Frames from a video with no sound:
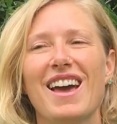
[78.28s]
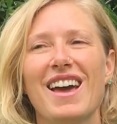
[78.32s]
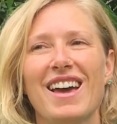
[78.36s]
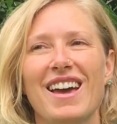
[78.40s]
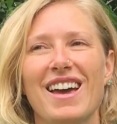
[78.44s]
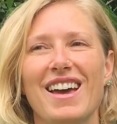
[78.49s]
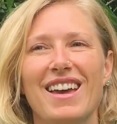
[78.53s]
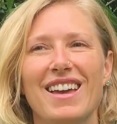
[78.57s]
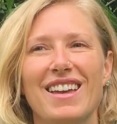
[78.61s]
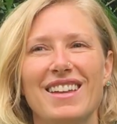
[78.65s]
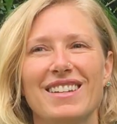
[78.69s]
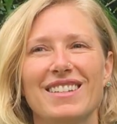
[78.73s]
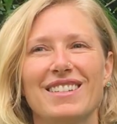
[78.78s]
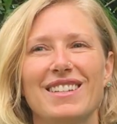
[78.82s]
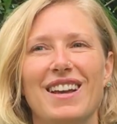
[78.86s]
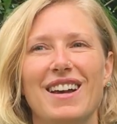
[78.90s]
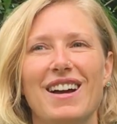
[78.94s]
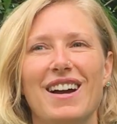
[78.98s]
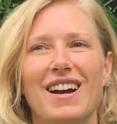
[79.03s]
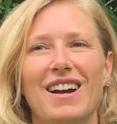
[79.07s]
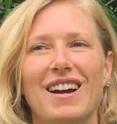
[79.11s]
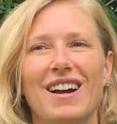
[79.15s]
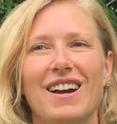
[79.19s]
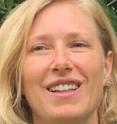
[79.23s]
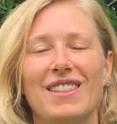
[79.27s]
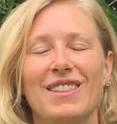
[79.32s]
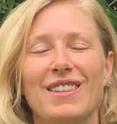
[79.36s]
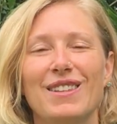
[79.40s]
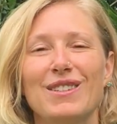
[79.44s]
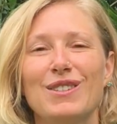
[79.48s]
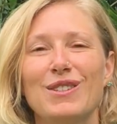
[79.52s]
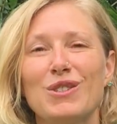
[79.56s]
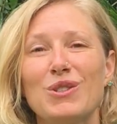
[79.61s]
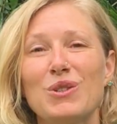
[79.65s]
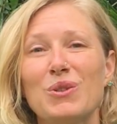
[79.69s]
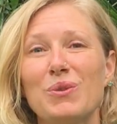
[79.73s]
And
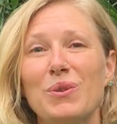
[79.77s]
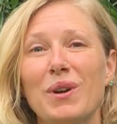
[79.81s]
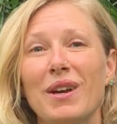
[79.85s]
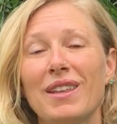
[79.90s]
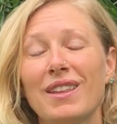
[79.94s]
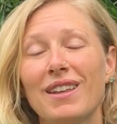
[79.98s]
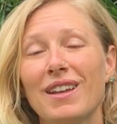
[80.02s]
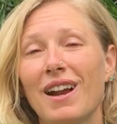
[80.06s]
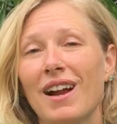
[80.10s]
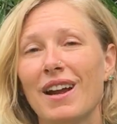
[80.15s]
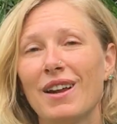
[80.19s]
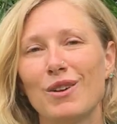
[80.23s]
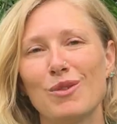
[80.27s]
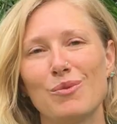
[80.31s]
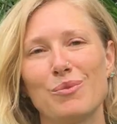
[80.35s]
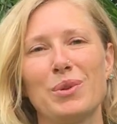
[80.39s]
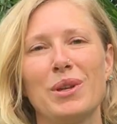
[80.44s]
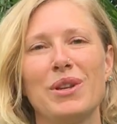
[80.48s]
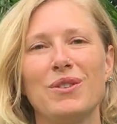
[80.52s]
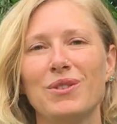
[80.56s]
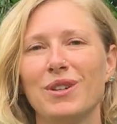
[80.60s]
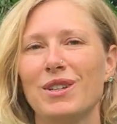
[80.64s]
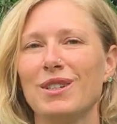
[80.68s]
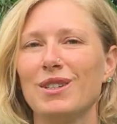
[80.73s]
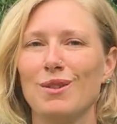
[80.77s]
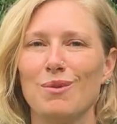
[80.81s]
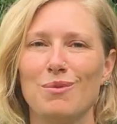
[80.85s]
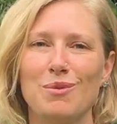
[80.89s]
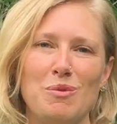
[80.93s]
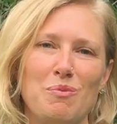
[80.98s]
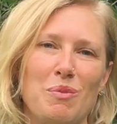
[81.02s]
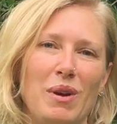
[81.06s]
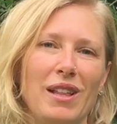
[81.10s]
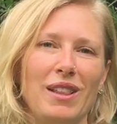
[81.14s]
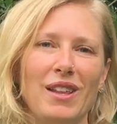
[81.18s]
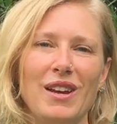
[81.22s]
this is a way that I don't play victim
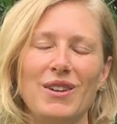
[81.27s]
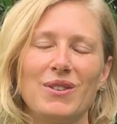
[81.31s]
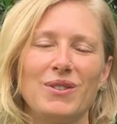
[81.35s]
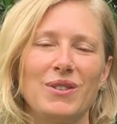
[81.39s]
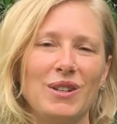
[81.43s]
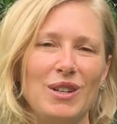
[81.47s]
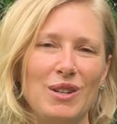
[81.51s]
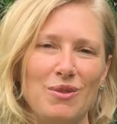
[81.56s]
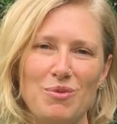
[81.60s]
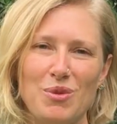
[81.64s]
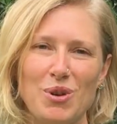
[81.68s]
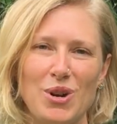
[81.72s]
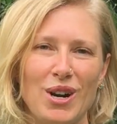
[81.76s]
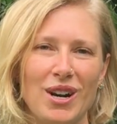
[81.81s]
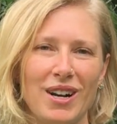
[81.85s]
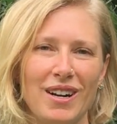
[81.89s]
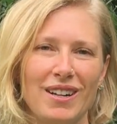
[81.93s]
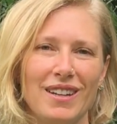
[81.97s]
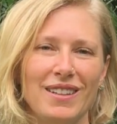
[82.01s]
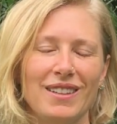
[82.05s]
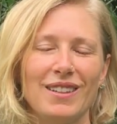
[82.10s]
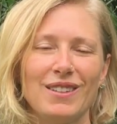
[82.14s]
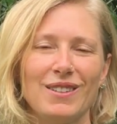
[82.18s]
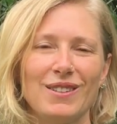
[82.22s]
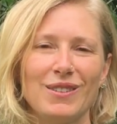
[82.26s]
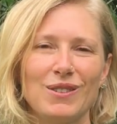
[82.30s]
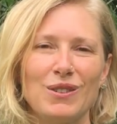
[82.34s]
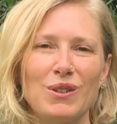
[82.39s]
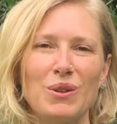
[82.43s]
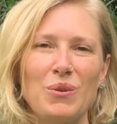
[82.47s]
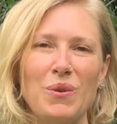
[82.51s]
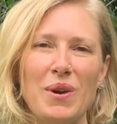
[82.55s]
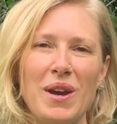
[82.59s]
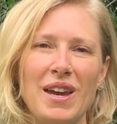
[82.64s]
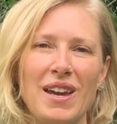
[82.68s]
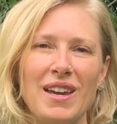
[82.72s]
in my life anymore. This is
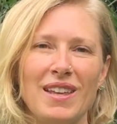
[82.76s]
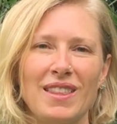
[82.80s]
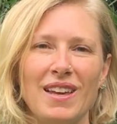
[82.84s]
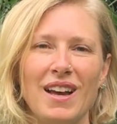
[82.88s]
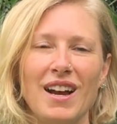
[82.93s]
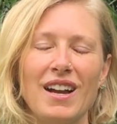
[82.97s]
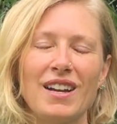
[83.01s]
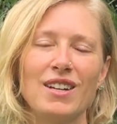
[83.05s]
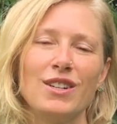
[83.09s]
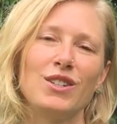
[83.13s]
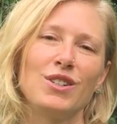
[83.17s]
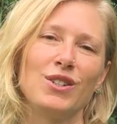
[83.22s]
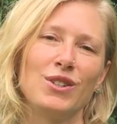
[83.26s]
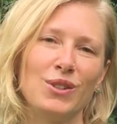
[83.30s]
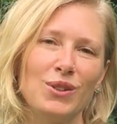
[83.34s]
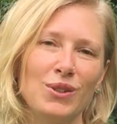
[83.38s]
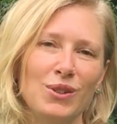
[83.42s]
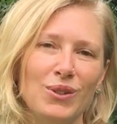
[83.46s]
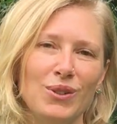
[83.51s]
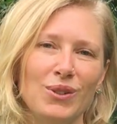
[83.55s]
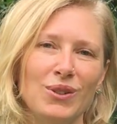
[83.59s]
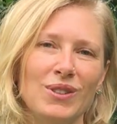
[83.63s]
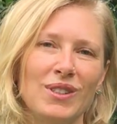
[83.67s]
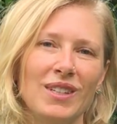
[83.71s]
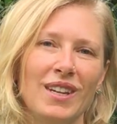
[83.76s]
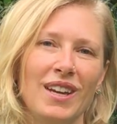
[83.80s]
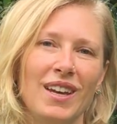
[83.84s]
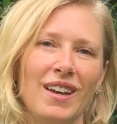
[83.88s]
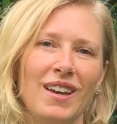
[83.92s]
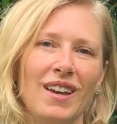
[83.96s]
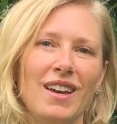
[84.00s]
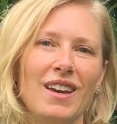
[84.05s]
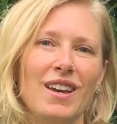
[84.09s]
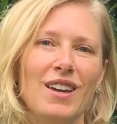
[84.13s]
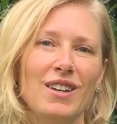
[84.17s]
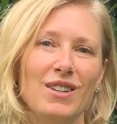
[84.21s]
a way that I choose
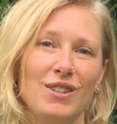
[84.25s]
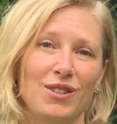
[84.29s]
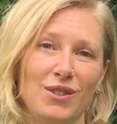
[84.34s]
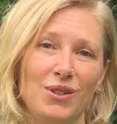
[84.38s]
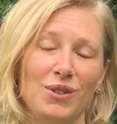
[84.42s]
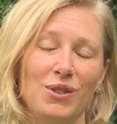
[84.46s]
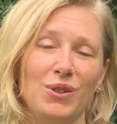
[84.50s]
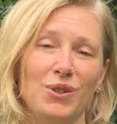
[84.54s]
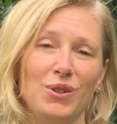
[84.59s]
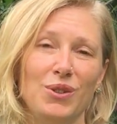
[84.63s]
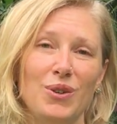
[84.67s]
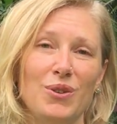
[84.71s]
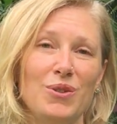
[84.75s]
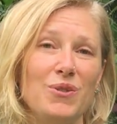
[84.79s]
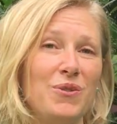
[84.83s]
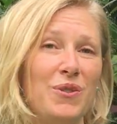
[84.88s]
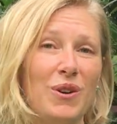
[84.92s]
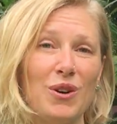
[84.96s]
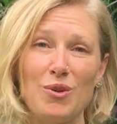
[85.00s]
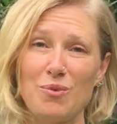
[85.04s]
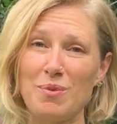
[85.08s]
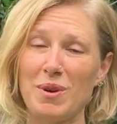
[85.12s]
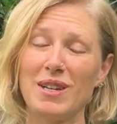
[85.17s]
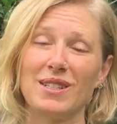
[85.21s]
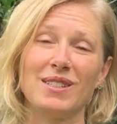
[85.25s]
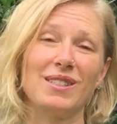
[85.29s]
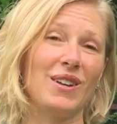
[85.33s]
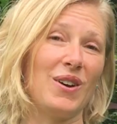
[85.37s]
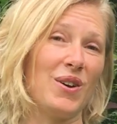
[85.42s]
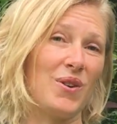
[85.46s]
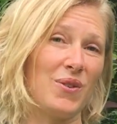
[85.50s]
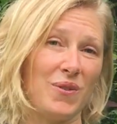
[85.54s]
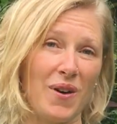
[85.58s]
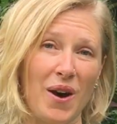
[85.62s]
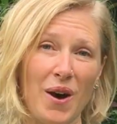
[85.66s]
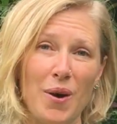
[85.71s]
to fill
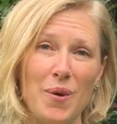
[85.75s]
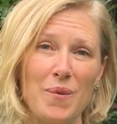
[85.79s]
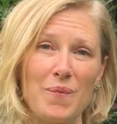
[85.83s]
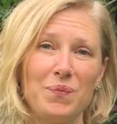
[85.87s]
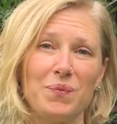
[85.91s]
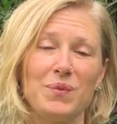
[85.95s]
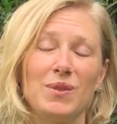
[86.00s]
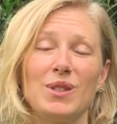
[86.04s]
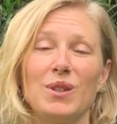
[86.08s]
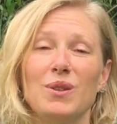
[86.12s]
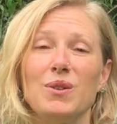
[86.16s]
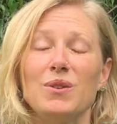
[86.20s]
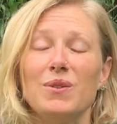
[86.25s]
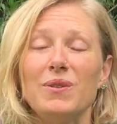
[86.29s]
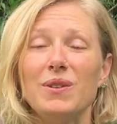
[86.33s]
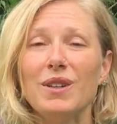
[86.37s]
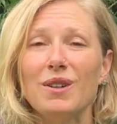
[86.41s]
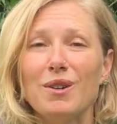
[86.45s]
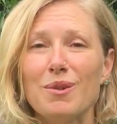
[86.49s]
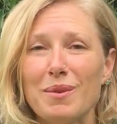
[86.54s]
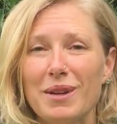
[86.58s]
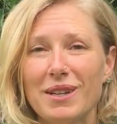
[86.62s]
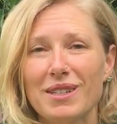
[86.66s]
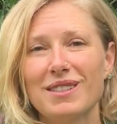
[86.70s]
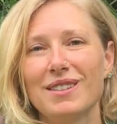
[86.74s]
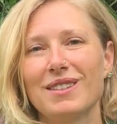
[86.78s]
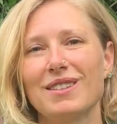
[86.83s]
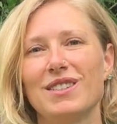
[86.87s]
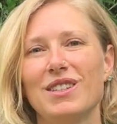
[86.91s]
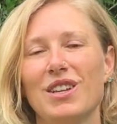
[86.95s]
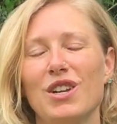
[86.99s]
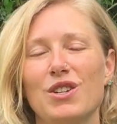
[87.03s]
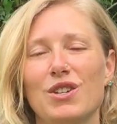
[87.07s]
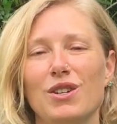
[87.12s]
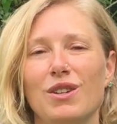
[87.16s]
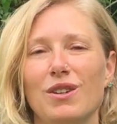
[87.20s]
myself up, to feel my
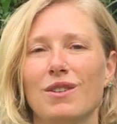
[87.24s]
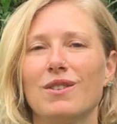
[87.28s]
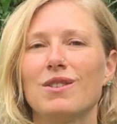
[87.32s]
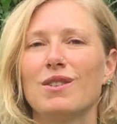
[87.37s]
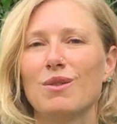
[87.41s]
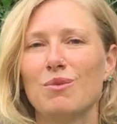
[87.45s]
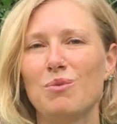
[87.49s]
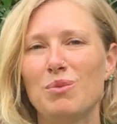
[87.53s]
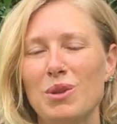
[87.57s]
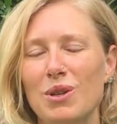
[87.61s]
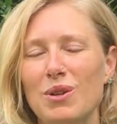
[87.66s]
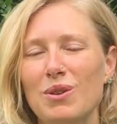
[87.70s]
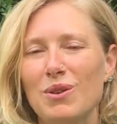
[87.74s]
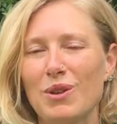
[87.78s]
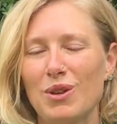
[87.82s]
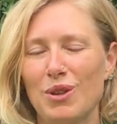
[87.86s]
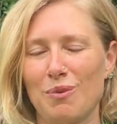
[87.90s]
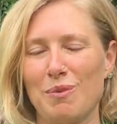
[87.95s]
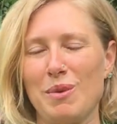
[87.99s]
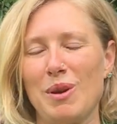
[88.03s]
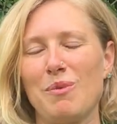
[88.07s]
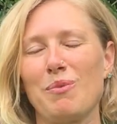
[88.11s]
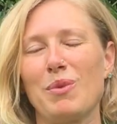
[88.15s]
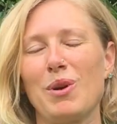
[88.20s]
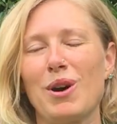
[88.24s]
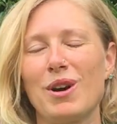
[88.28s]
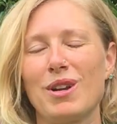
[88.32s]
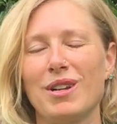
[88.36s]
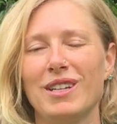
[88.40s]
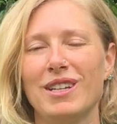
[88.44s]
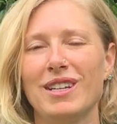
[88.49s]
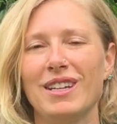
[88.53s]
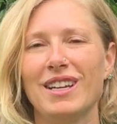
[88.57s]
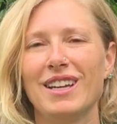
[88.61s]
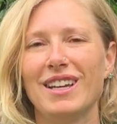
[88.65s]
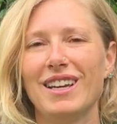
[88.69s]
sensations, to be with my
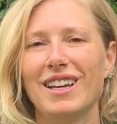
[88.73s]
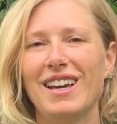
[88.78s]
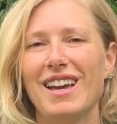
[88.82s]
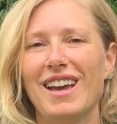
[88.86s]
body,